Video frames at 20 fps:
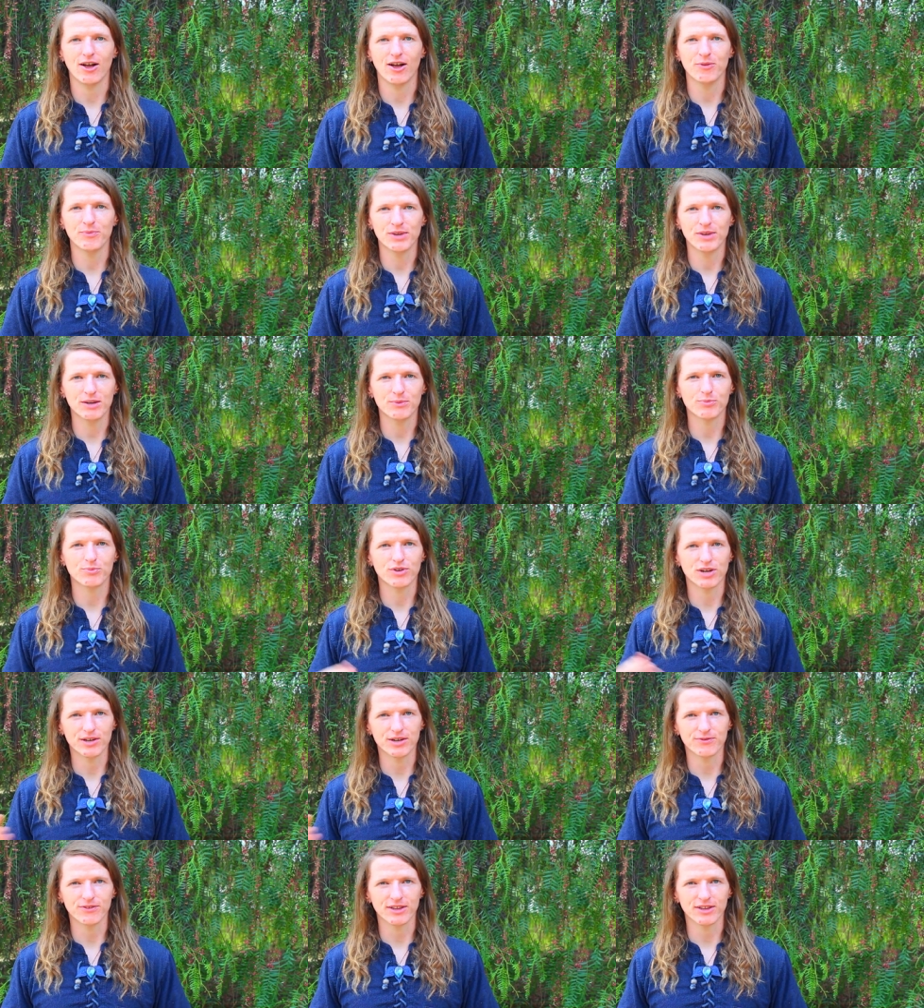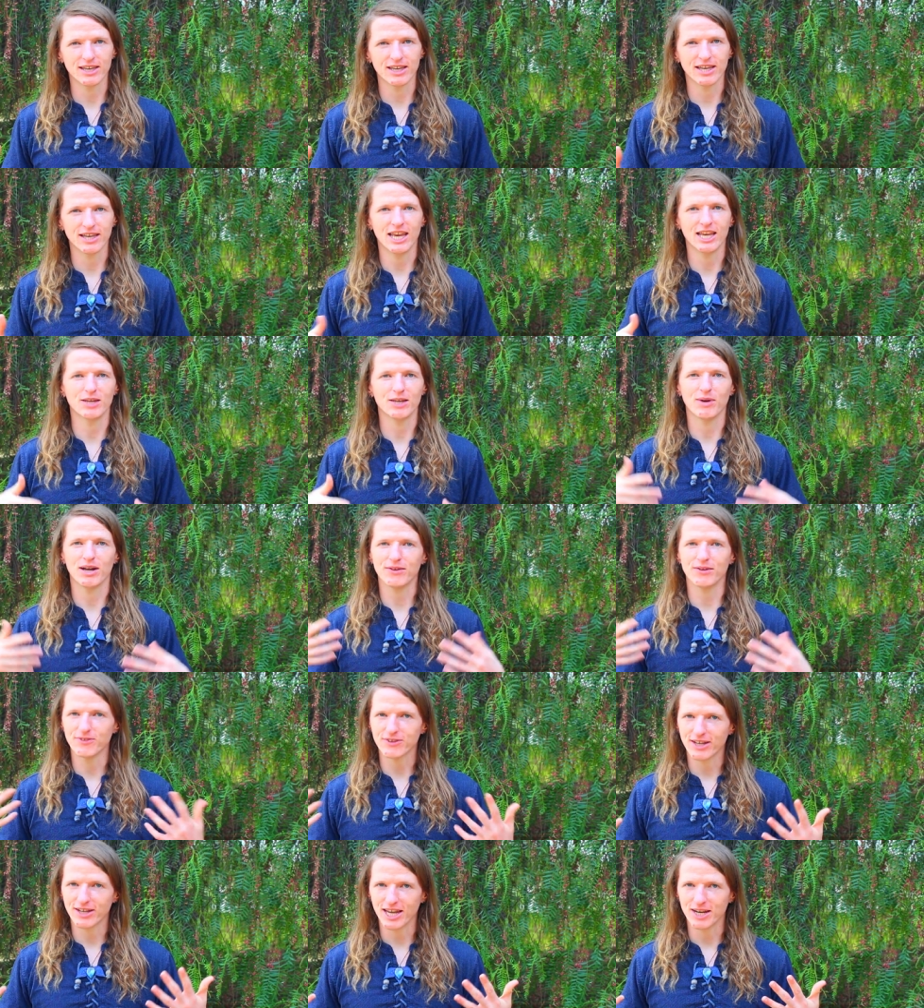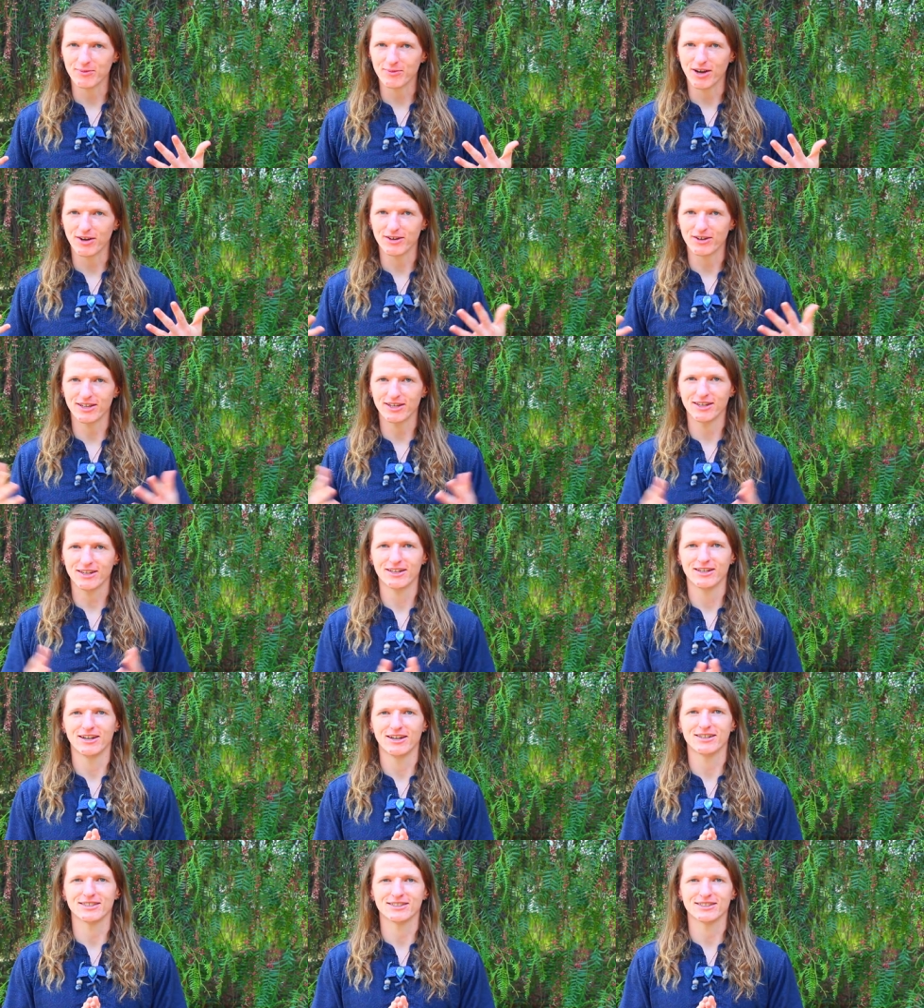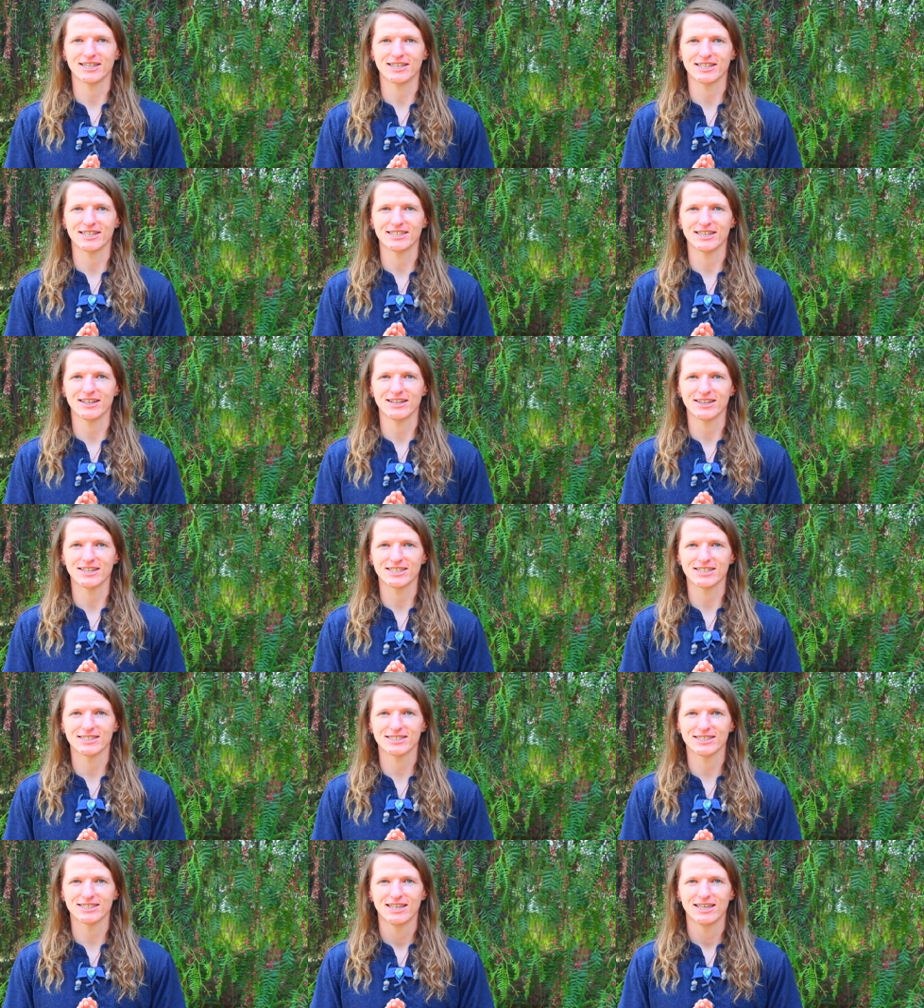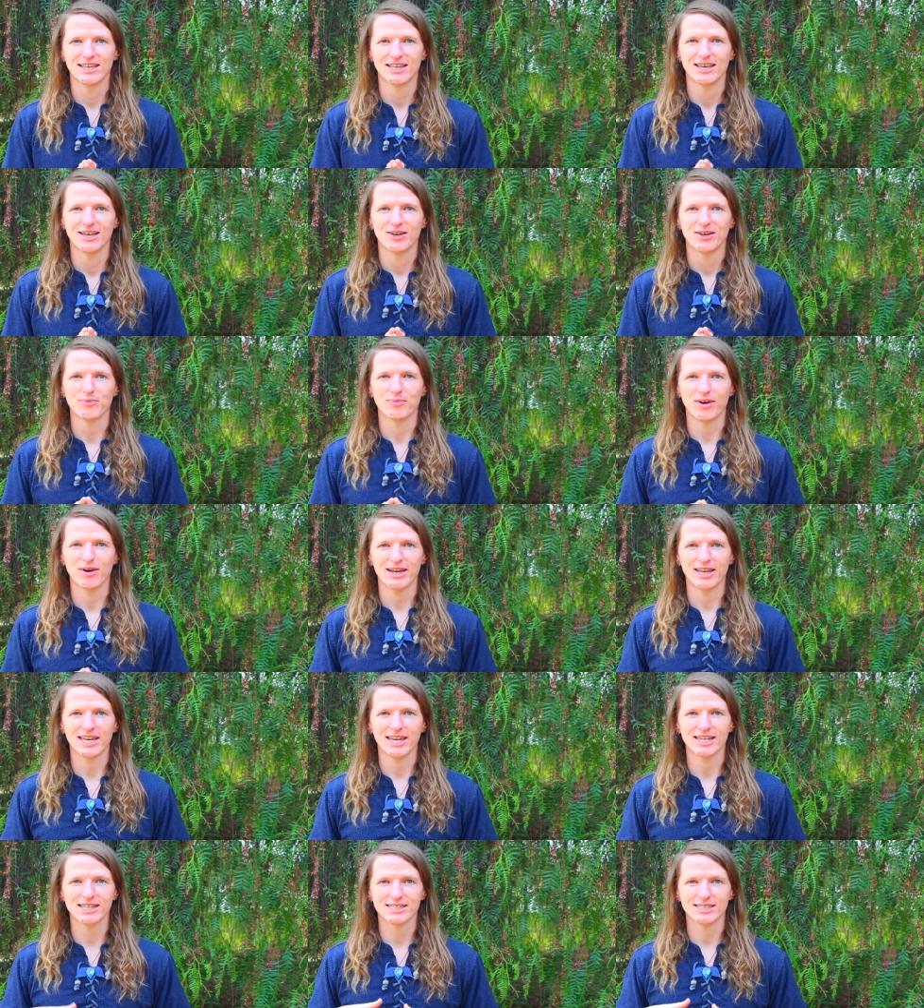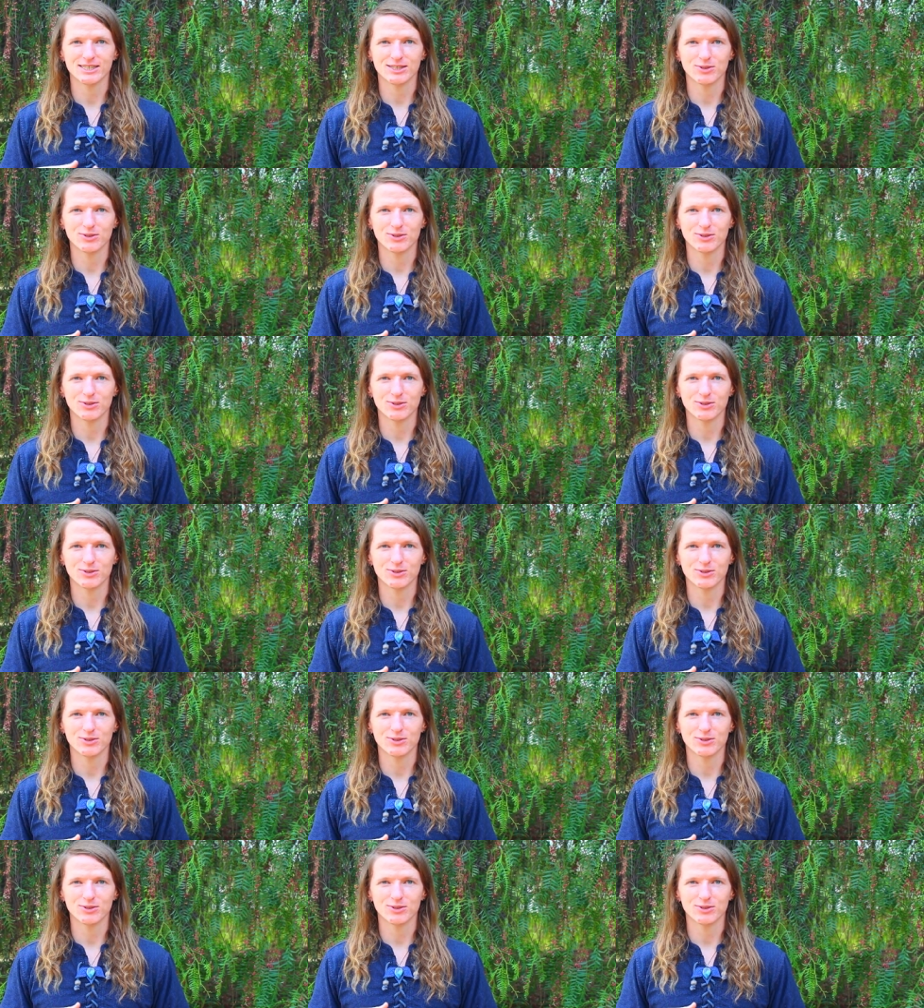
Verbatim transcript: albeit briefly, and you might forget about it on psychedelics, but it is a